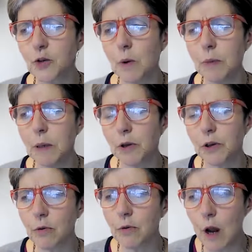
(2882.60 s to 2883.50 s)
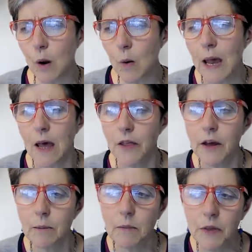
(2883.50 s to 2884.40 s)
things when people don't know
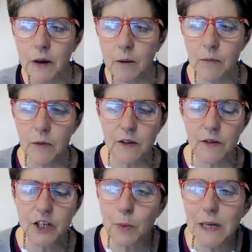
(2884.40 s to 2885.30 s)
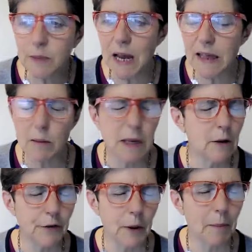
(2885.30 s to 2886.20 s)
the the the, the sweet spot in the
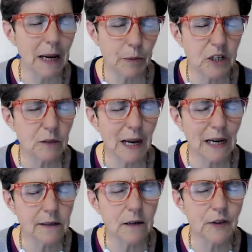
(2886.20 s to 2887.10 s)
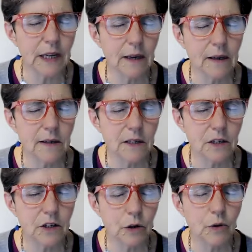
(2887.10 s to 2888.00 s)
middle from my perspective
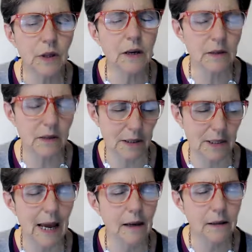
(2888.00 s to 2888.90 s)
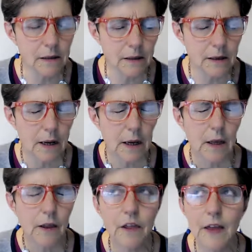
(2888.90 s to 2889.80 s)
is to the extent
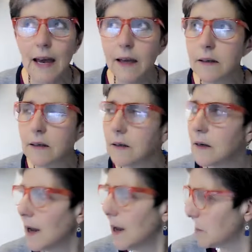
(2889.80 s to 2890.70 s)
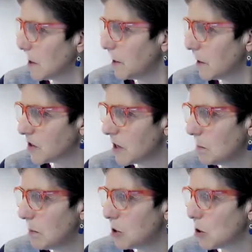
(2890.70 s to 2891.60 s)
that um, clinics
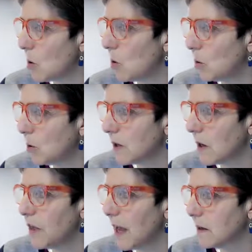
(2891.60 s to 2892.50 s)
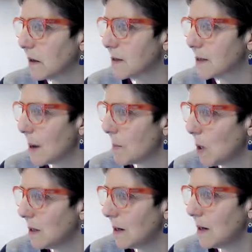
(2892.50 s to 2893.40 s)
can be told that
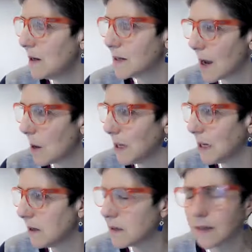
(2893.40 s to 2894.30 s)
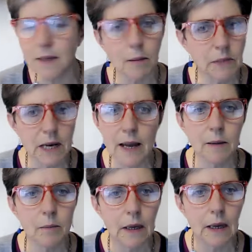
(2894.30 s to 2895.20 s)
someone is coming
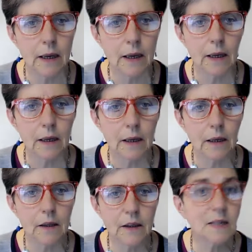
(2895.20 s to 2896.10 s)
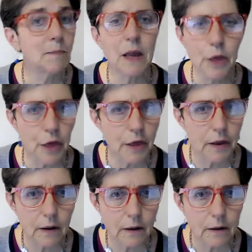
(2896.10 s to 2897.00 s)
sometime this month